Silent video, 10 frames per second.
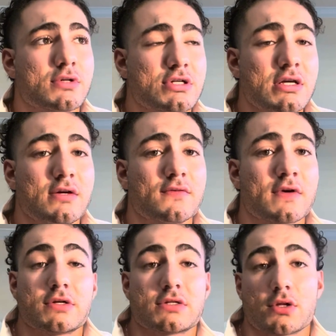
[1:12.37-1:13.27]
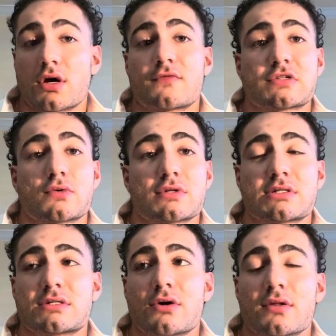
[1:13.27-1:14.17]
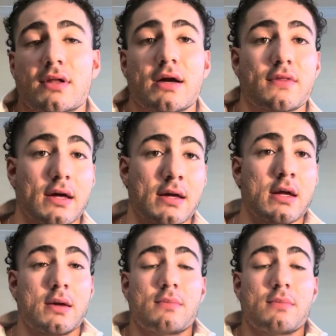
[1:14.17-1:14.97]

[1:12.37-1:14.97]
achieve there's a lot of sources online that